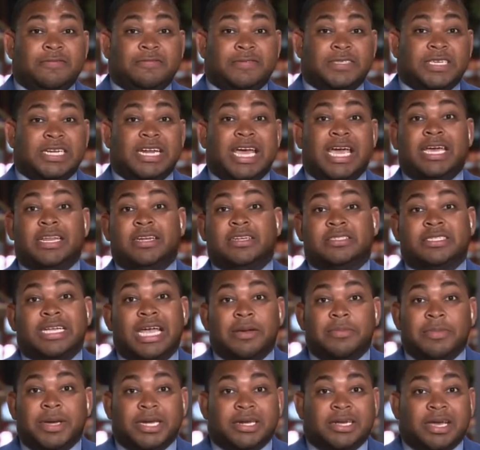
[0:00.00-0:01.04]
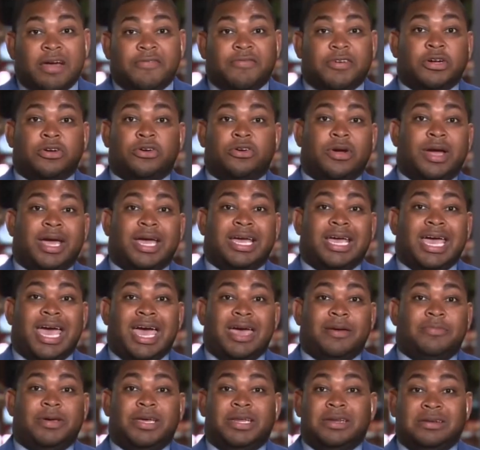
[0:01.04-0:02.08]
today in a statement, Governor Greg
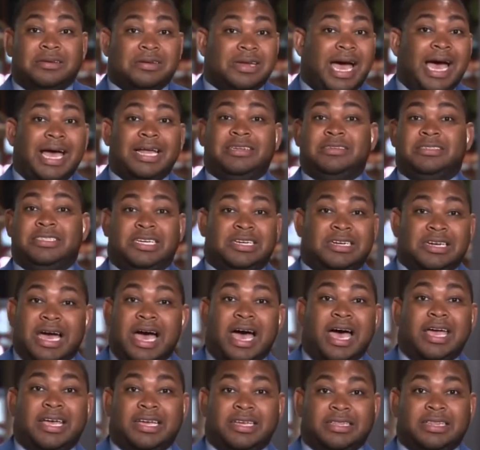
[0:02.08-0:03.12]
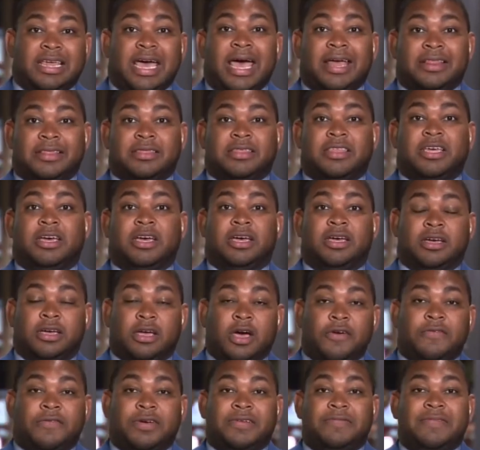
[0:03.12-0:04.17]
Abbott not denying that the
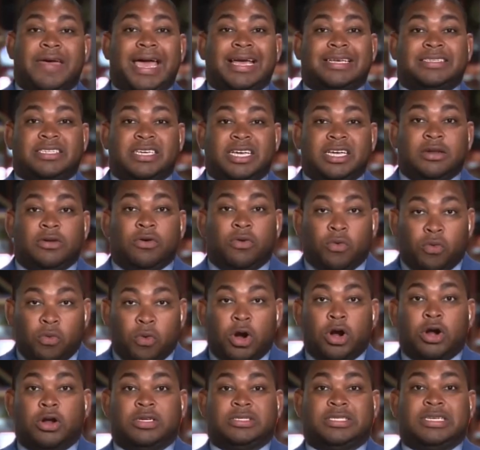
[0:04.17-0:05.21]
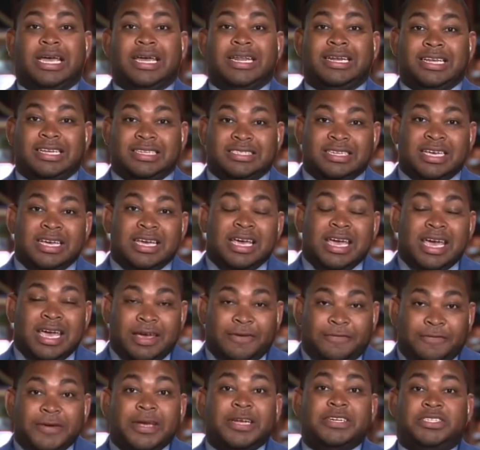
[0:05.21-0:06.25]
COVID vaccine works and is
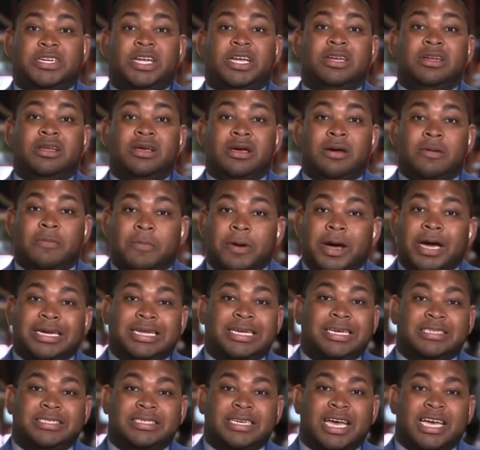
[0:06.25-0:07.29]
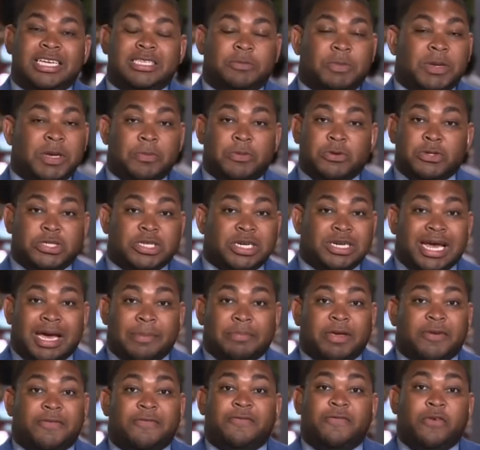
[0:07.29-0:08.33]
efficient, but he says people should not
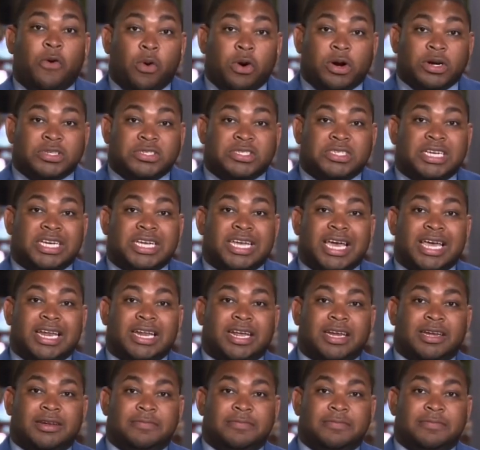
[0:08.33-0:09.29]
be forced to get it.